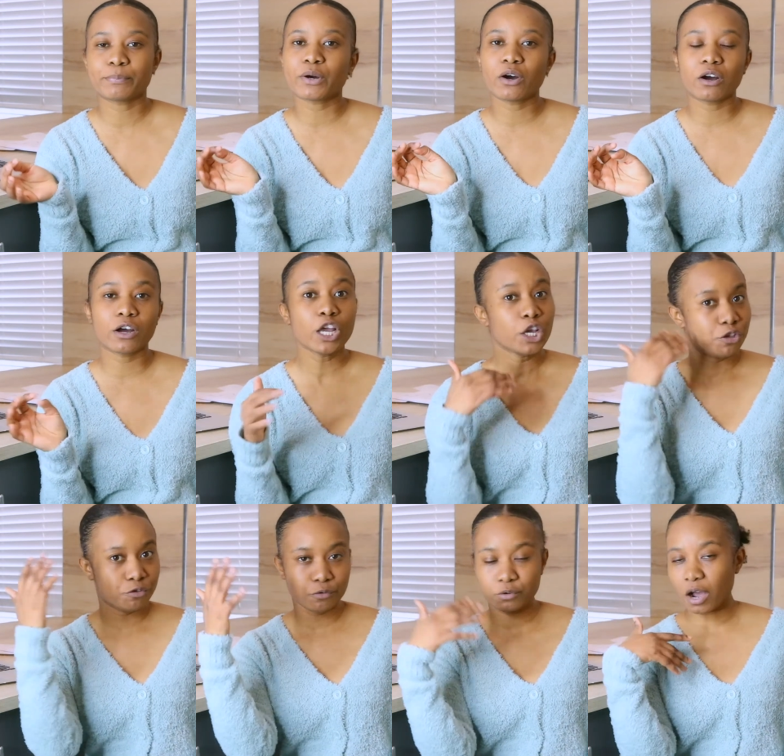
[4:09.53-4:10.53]
but
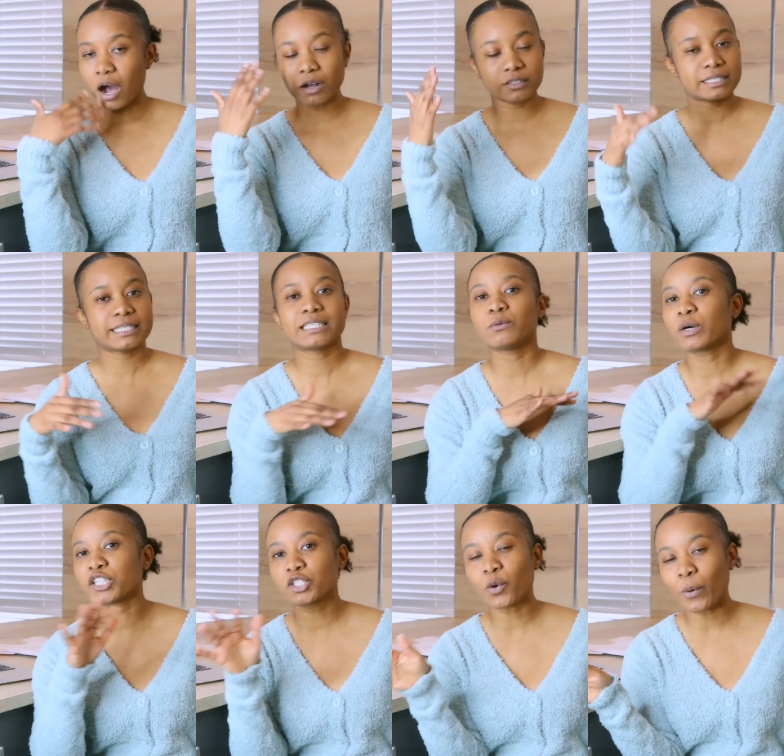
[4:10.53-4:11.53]
you can't see
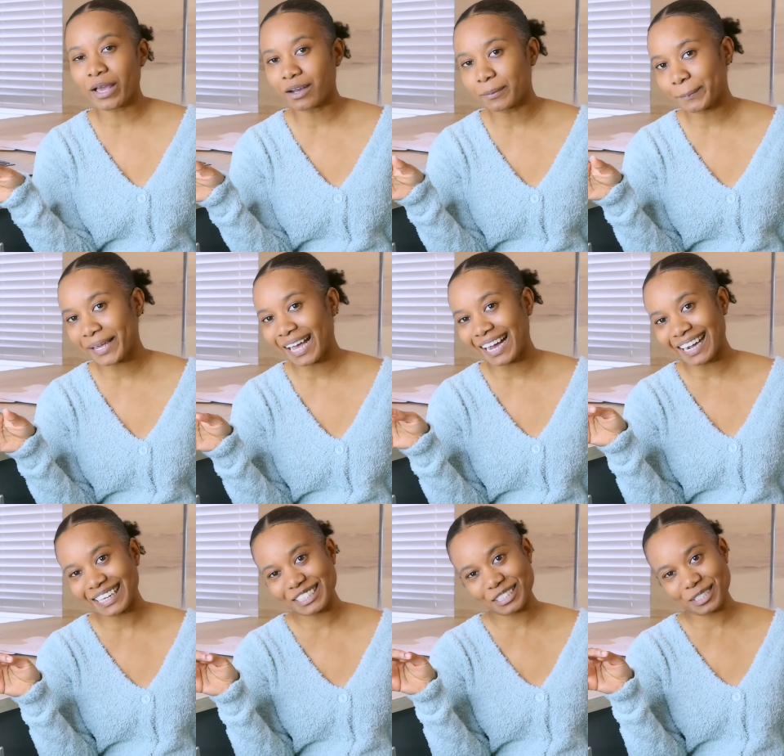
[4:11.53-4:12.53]
what is going on
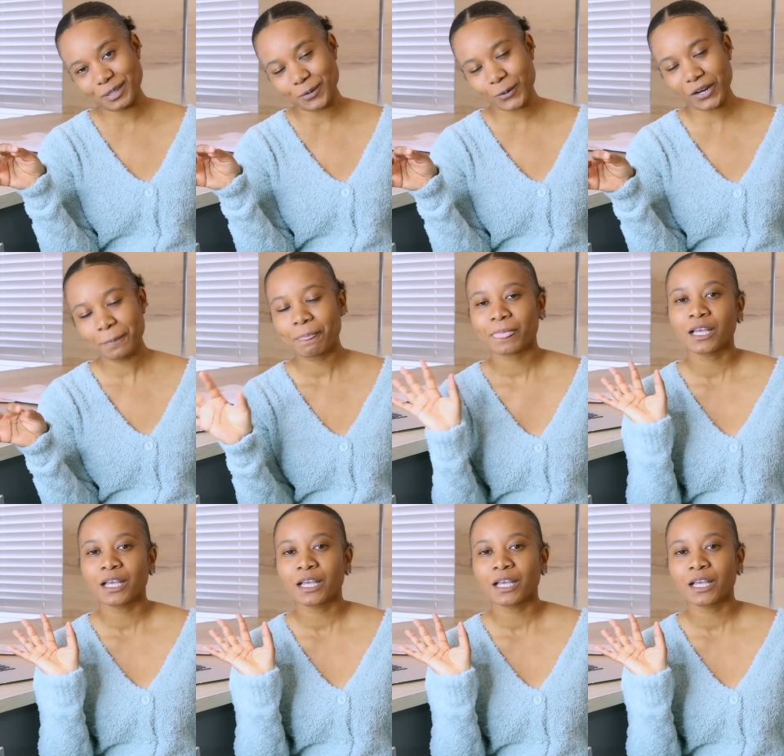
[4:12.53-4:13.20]
behind the door.